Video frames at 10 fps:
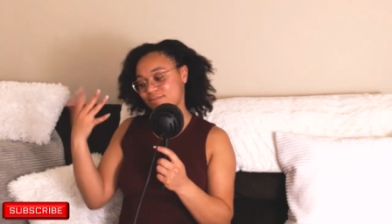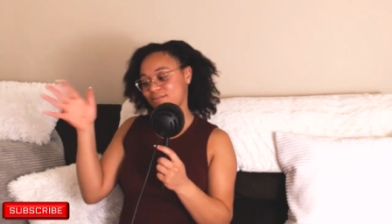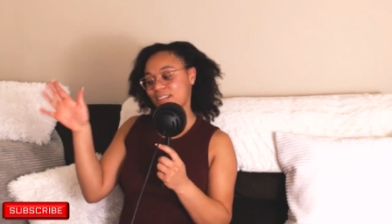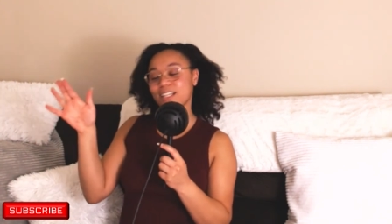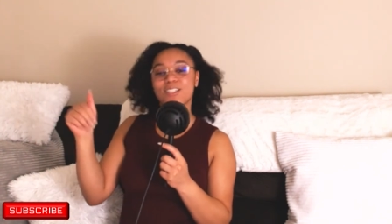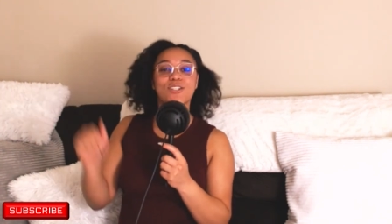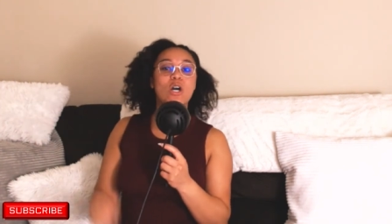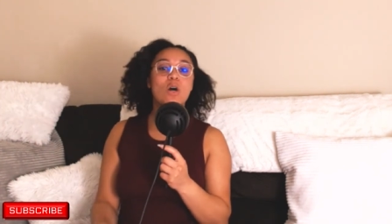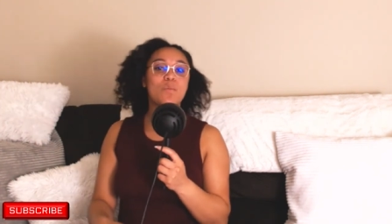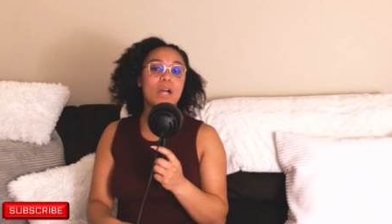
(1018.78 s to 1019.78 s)
that's a
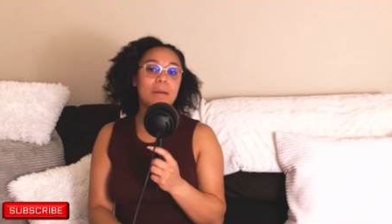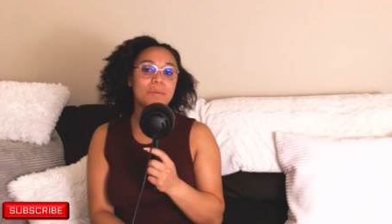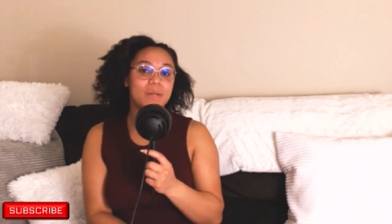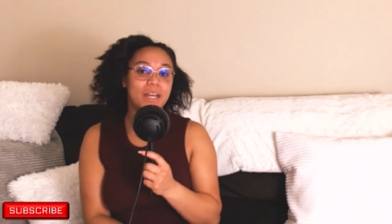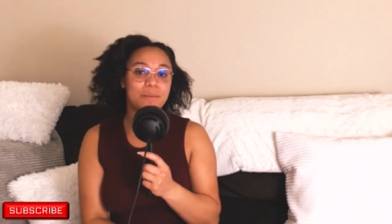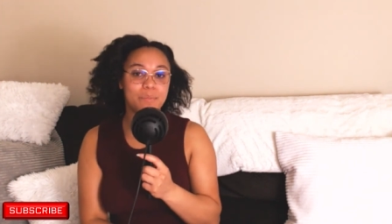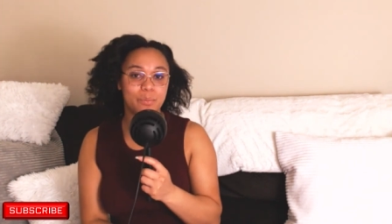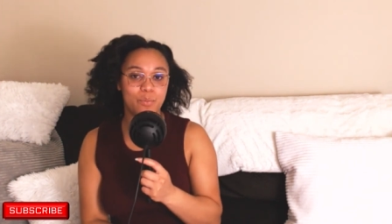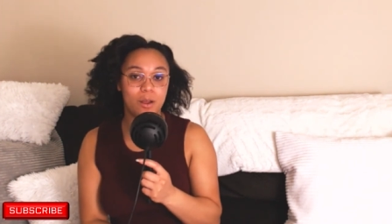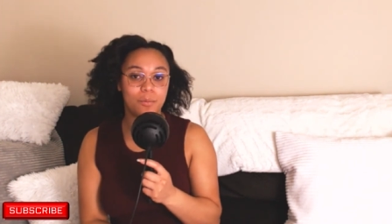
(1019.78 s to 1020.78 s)
y'all problem, not a me
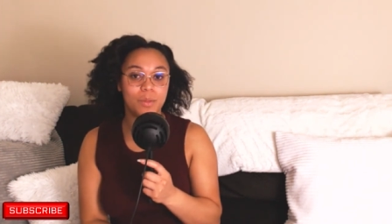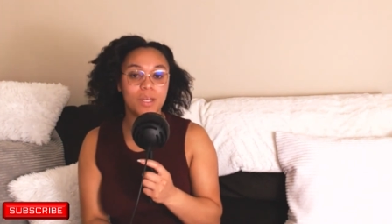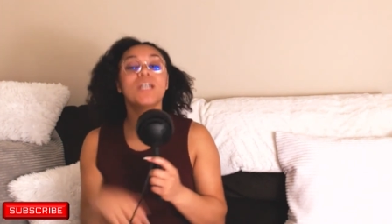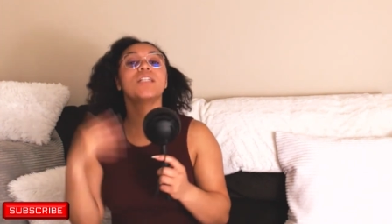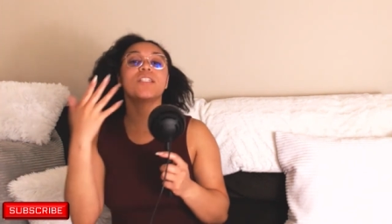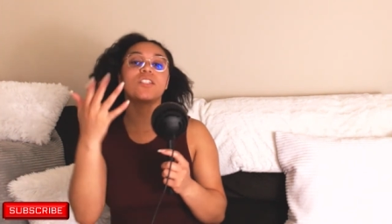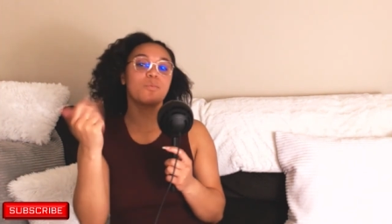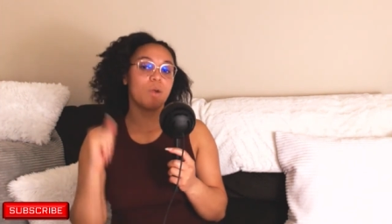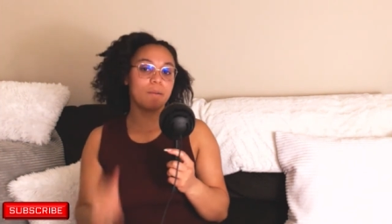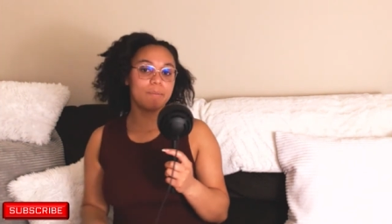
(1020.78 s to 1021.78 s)
problem. This is the
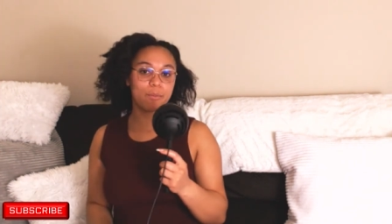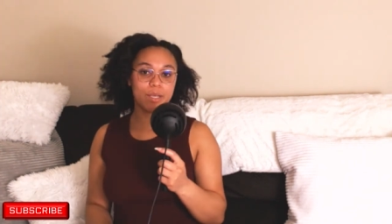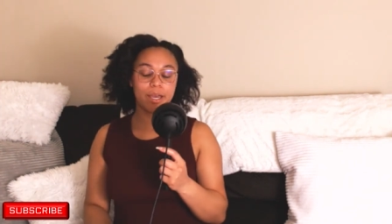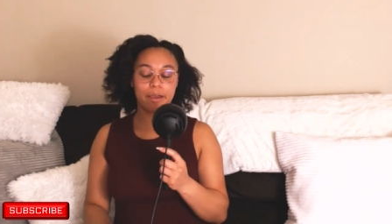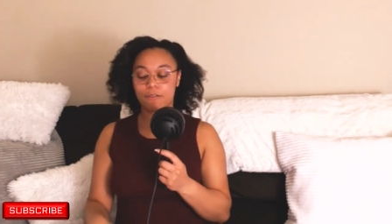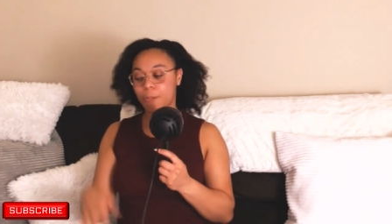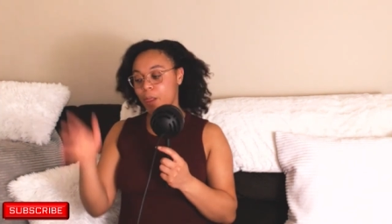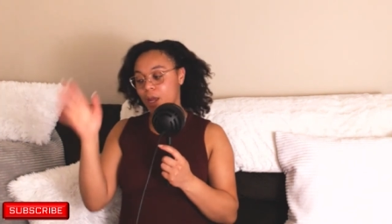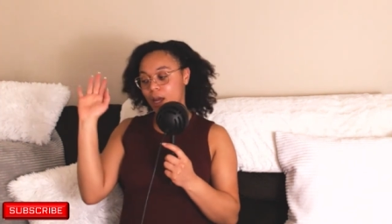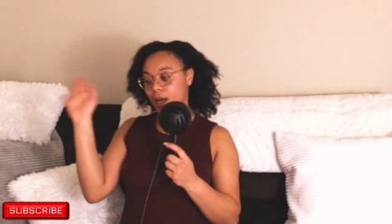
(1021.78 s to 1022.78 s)
problem that we have.
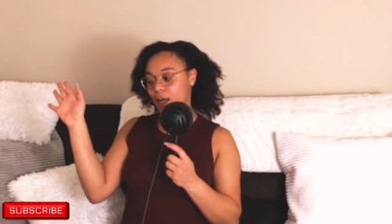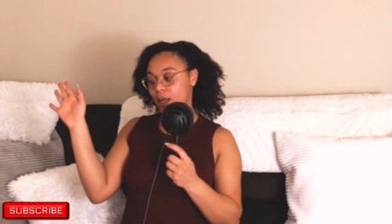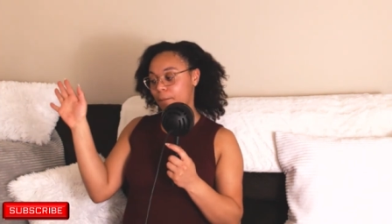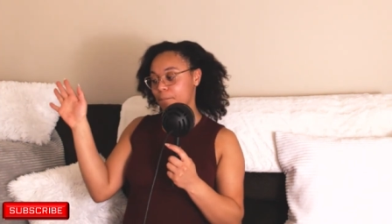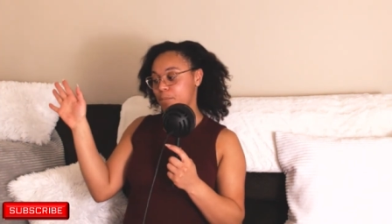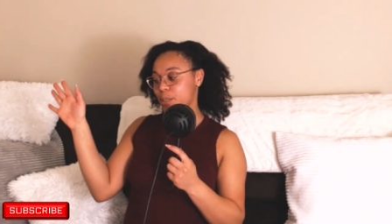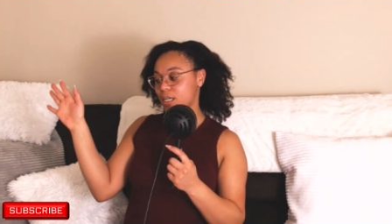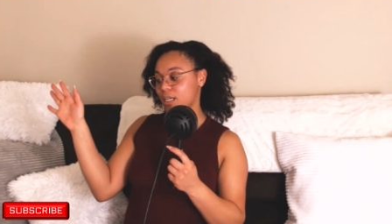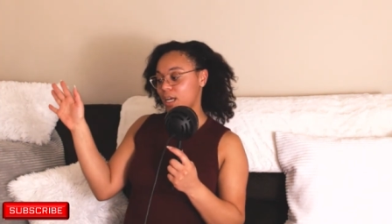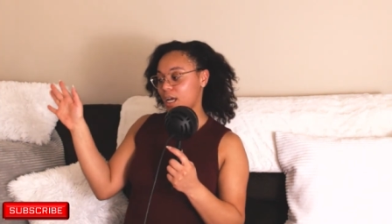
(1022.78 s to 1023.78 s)

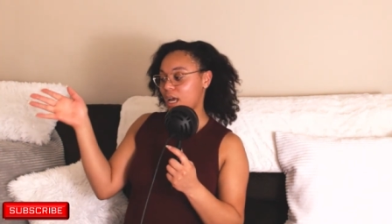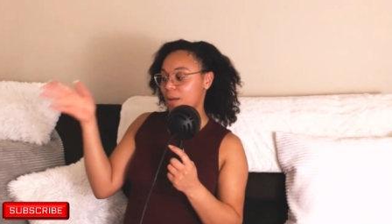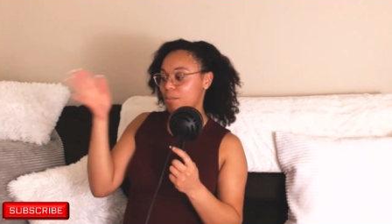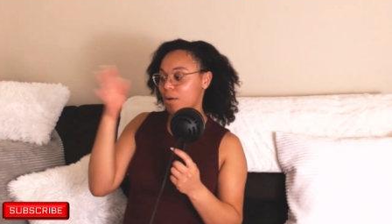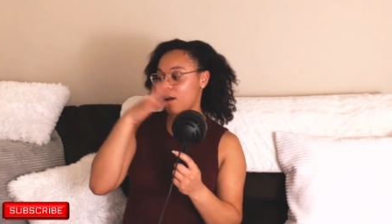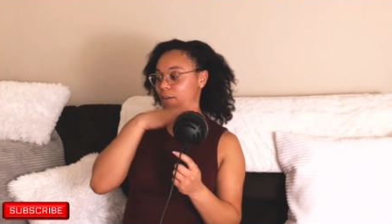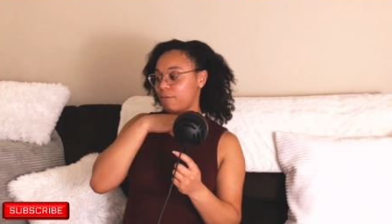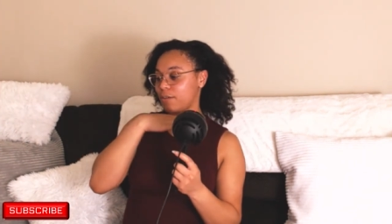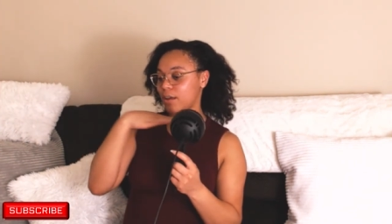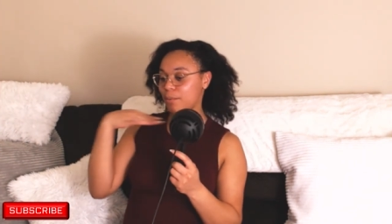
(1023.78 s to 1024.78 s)
But I'm
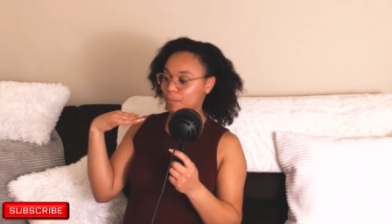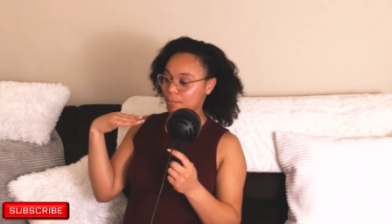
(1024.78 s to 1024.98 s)
off my